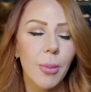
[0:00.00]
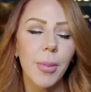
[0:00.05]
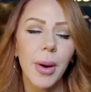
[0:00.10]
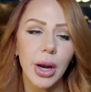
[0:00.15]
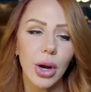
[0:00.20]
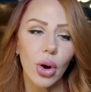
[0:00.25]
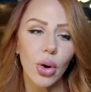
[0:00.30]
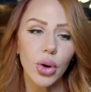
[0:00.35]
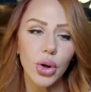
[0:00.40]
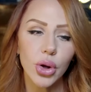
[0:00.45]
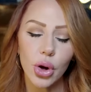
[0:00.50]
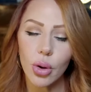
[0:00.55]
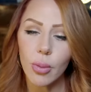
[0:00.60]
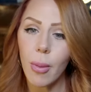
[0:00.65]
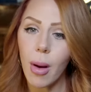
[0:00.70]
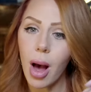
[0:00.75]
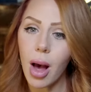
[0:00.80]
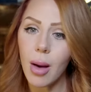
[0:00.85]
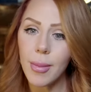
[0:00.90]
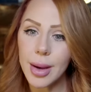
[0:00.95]
But your
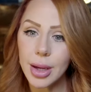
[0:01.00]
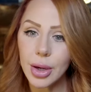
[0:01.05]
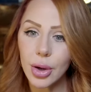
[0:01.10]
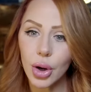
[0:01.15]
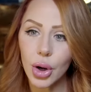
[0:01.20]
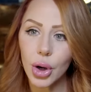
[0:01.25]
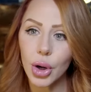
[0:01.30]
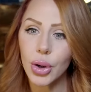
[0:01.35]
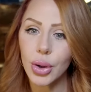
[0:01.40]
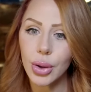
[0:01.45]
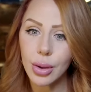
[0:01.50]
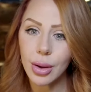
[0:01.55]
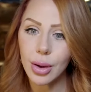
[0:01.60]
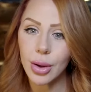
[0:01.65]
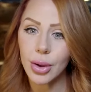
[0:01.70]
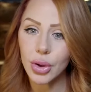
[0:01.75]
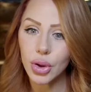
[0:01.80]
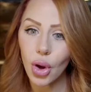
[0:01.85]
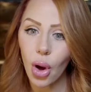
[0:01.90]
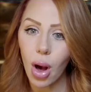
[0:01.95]
mom and her
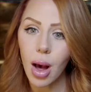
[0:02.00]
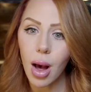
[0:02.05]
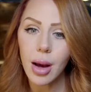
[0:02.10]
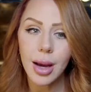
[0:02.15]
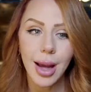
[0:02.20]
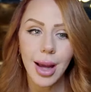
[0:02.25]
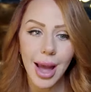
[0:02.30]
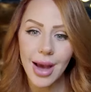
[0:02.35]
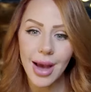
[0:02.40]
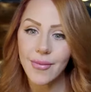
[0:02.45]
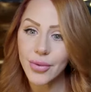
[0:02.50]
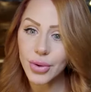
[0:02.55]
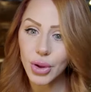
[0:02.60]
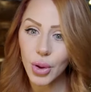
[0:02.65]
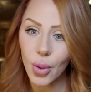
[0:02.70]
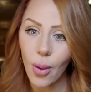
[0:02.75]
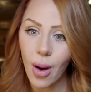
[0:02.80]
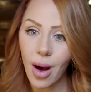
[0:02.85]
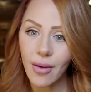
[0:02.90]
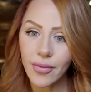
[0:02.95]
talk every
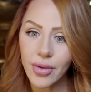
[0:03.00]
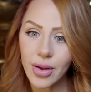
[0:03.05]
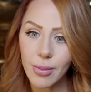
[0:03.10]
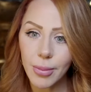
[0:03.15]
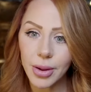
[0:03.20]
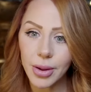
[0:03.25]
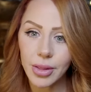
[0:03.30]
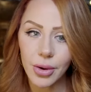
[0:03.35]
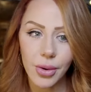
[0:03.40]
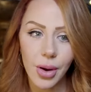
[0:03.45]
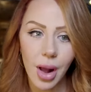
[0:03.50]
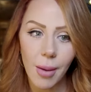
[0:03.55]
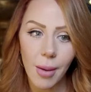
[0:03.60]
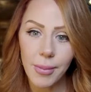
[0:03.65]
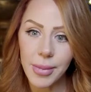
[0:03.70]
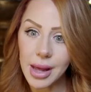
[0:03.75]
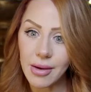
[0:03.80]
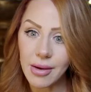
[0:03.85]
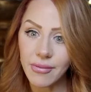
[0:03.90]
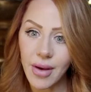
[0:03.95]
so often, but they're
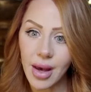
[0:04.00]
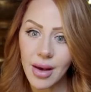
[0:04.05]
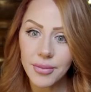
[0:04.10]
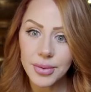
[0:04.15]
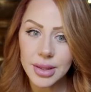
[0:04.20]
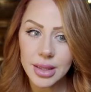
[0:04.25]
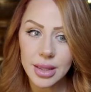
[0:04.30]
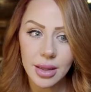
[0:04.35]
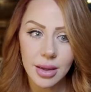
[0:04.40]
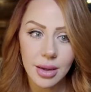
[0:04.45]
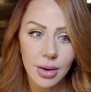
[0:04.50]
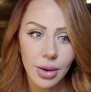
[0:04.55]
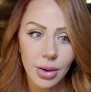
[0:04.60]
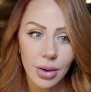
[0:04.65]
not BFFs.